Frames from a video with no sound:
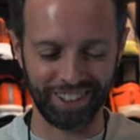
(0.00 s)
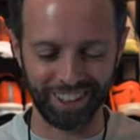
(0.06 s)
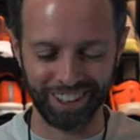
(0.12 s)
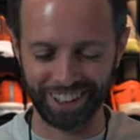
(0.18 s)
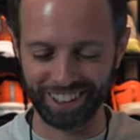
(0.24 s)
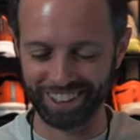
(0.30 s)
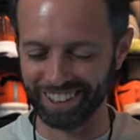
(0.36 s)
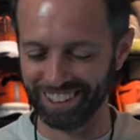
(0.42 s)

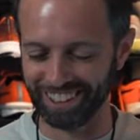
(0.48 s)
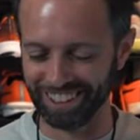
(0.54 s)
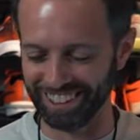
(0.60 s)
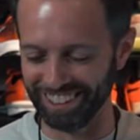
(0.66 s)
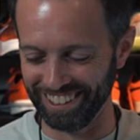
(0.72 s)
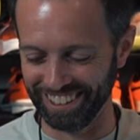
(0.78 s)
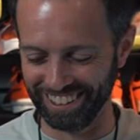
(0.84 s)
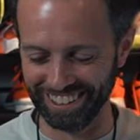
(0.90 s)

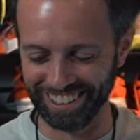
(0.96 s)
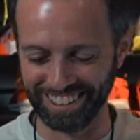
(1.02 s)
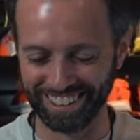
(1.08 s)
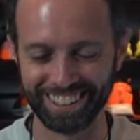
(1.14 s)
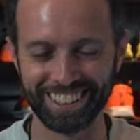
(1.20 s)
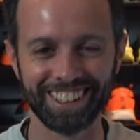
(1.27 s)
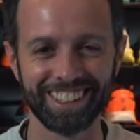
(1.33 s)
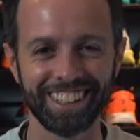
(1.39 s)

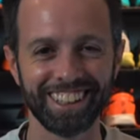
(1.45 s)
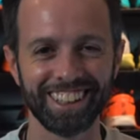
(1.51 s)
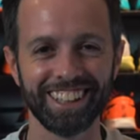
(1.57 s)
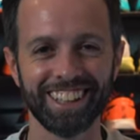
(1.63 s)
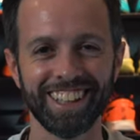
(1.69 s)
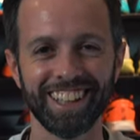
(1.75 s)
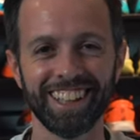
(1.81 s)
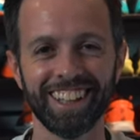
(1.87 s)

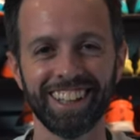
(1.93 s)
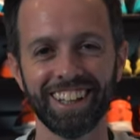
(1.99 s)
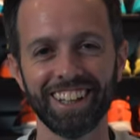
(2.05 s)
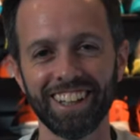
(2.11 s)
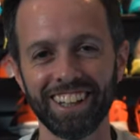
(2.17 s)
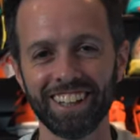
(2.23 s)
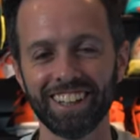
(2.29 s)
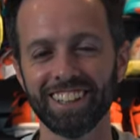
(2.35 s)

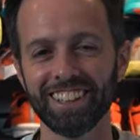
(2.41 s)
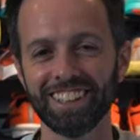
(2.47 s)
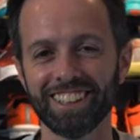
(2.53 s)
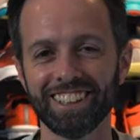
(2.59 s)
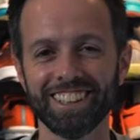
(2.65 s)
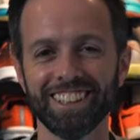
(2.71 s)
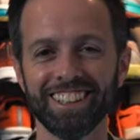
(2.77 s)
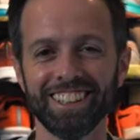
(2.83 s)

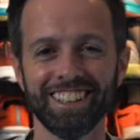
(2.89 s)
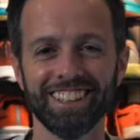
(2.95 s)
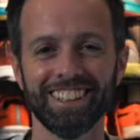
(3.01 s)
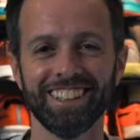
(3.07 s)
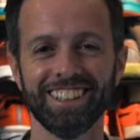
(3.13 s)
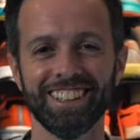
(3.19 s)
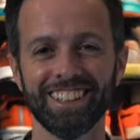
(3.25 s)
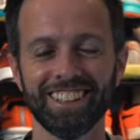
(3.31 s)
[no speech]